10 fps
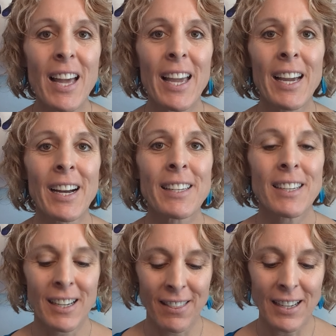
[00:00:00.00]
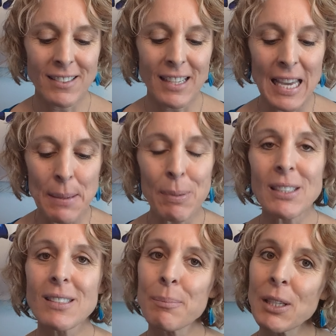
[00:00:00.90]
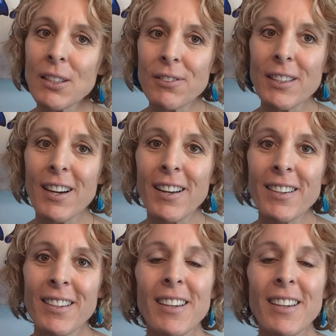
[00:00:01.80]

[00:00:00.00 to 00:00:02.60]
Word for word: And uh, that's Apis mellifica.